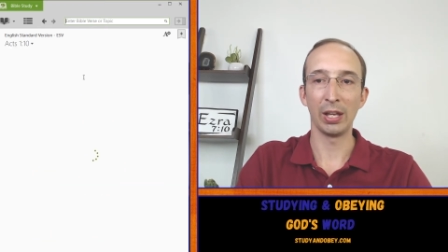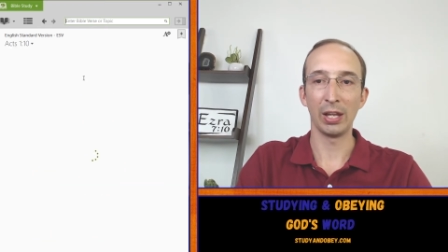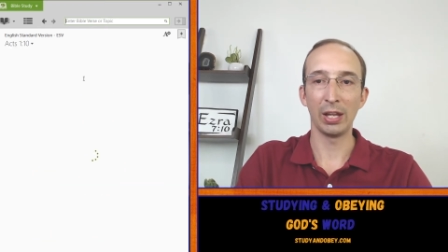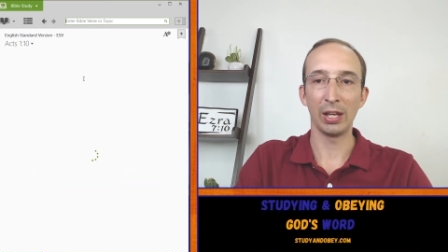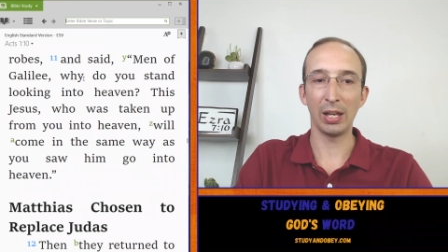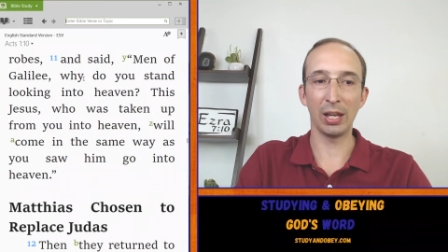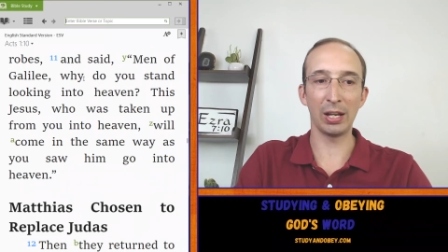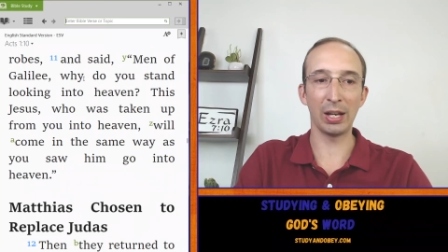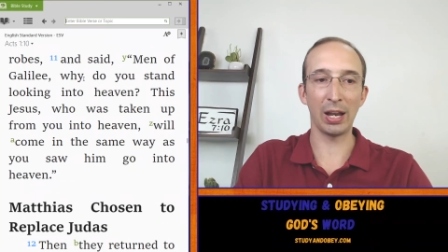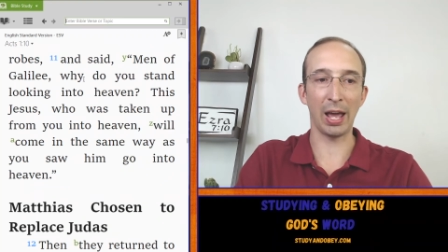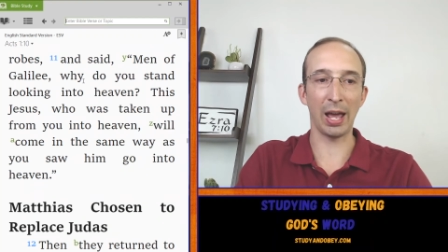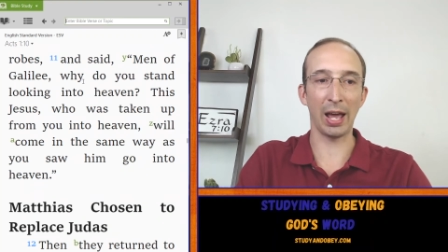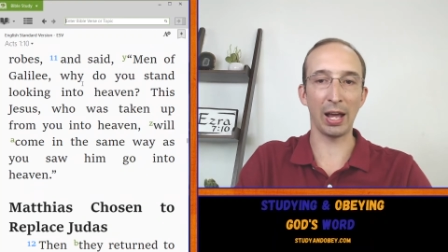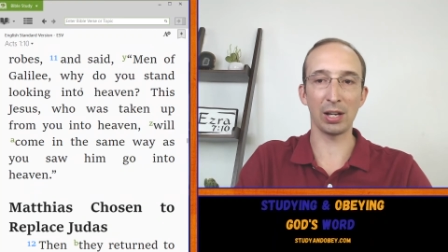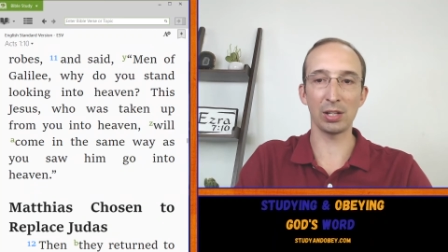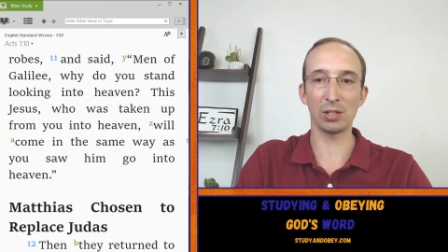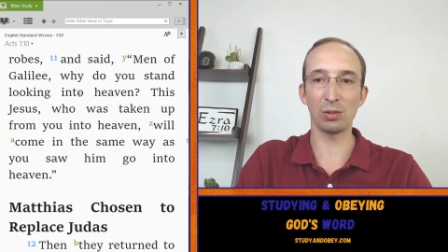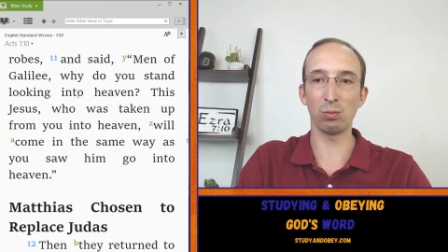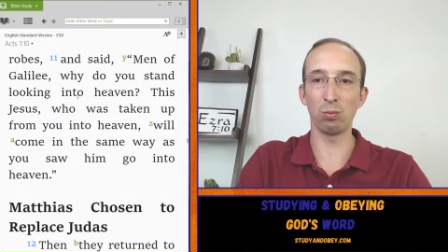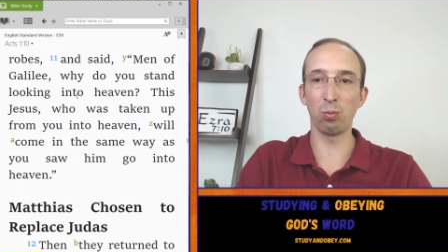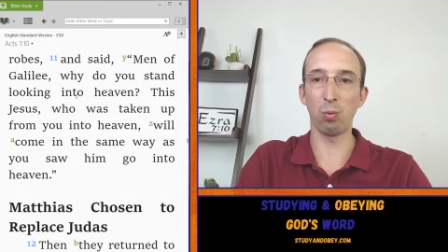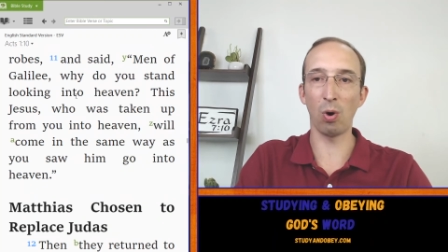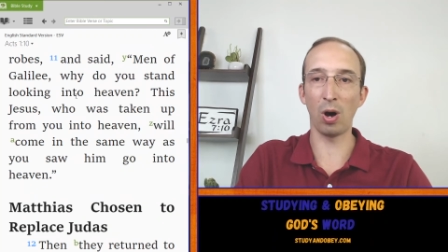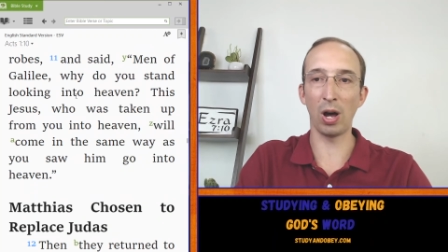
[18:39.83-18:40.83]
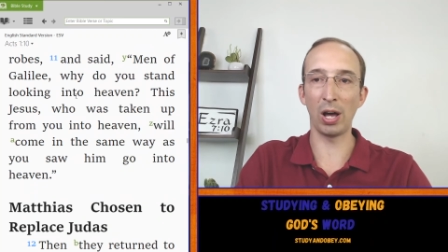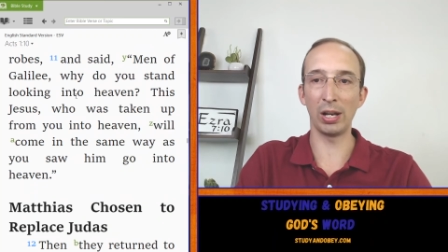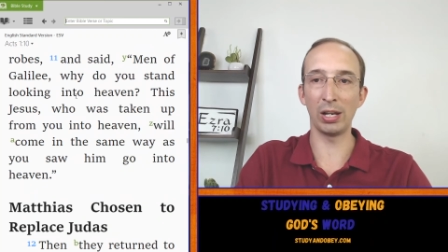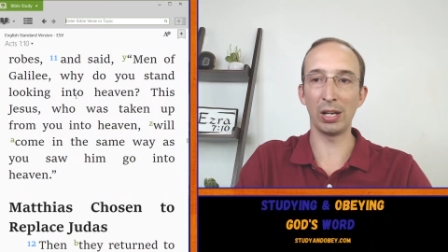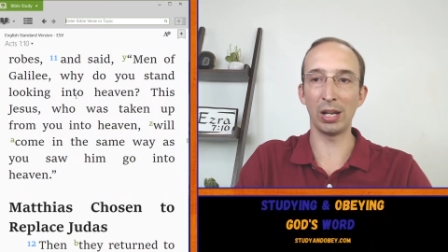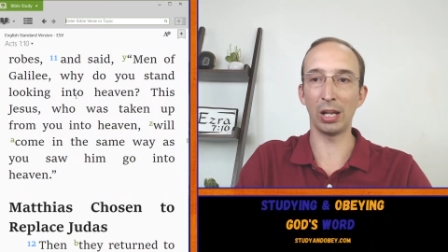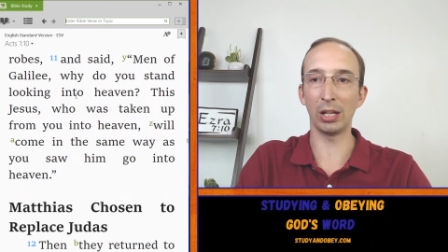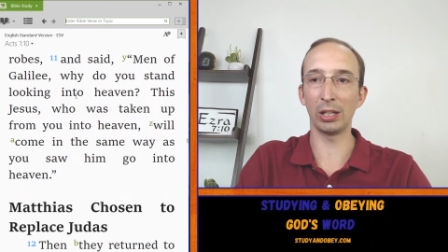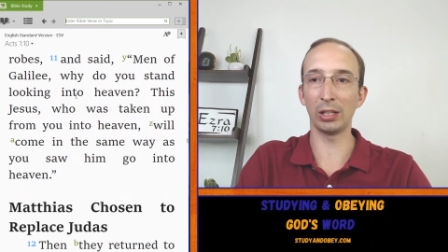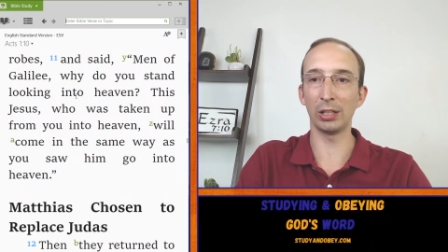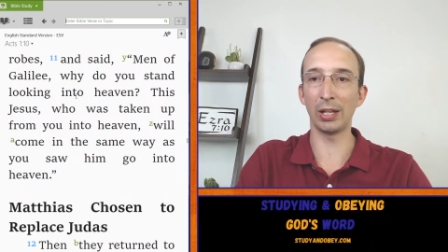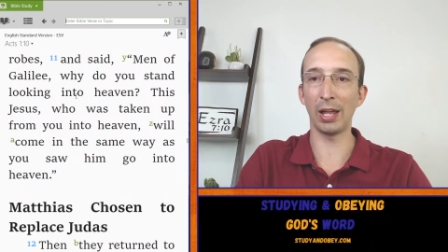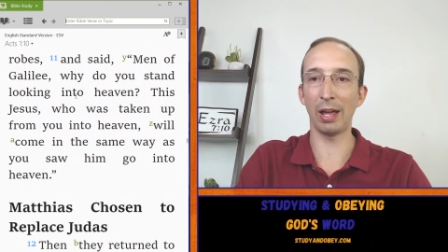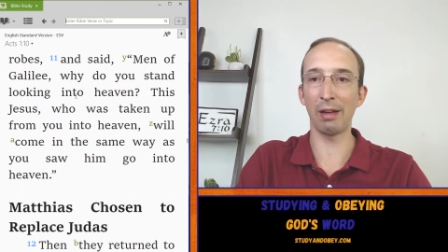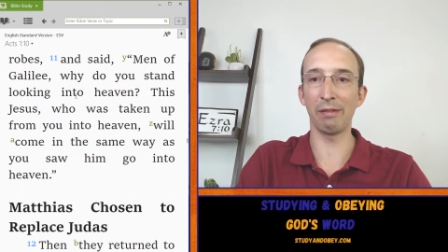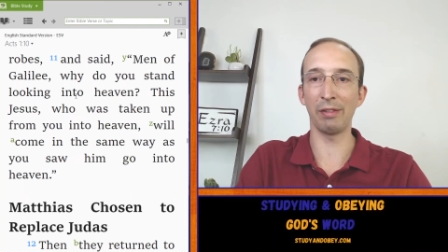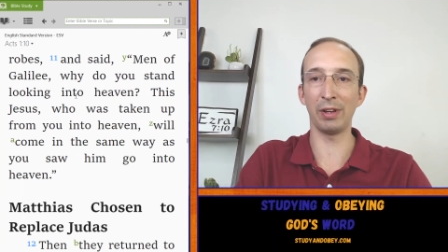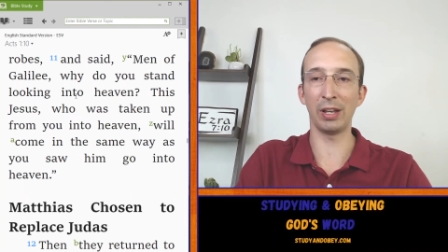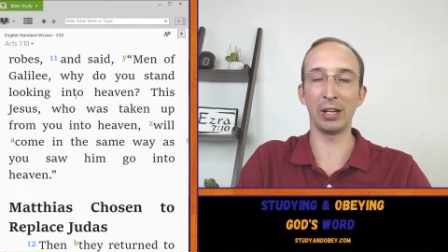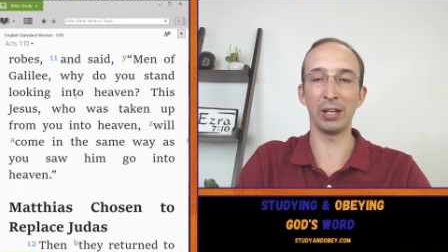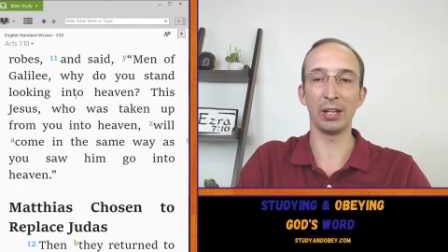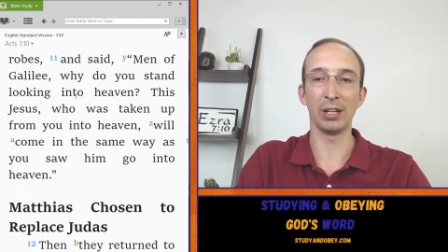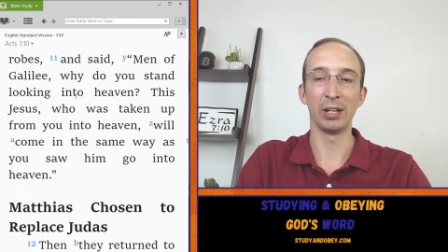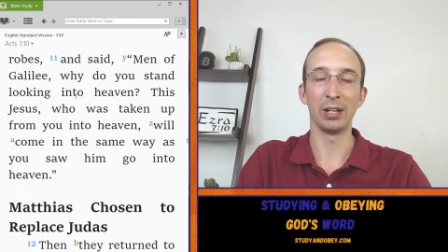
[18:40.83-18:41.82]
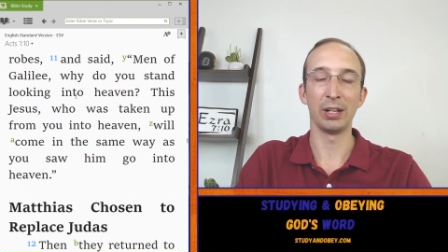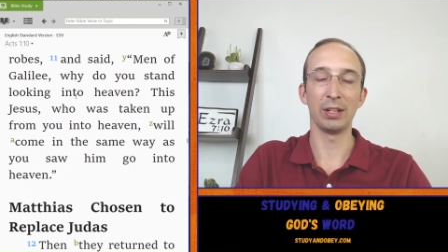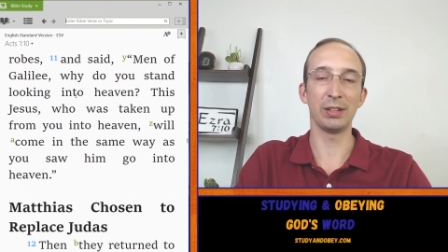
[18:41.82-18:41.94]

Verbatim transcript: In Acts 1 11,